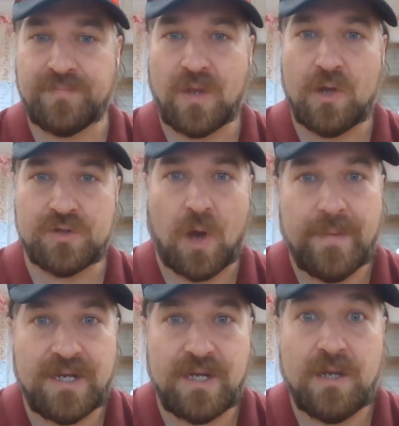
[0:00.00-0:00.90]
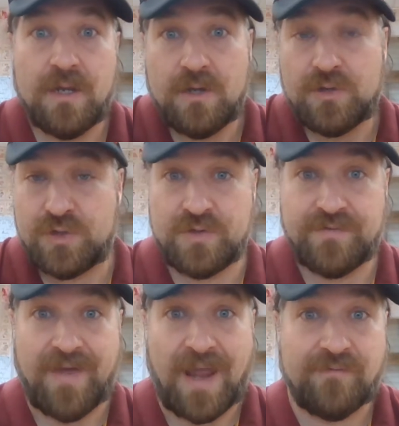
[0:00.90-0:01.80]
Tommy Chew's
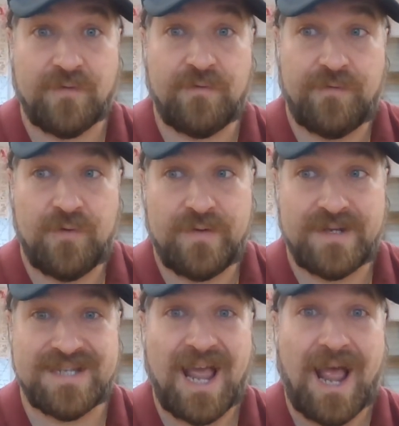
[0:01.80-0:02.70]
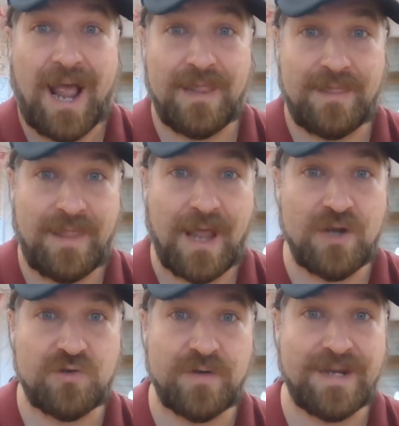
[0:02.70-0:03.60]
favourite food is
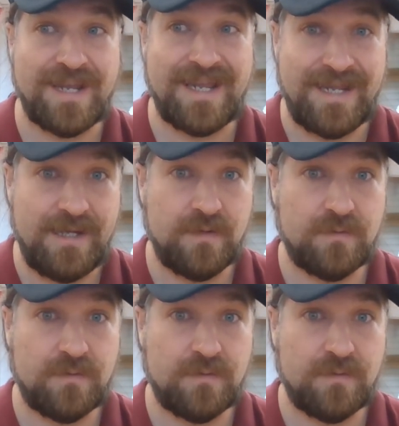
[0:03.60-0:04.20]
electric eels.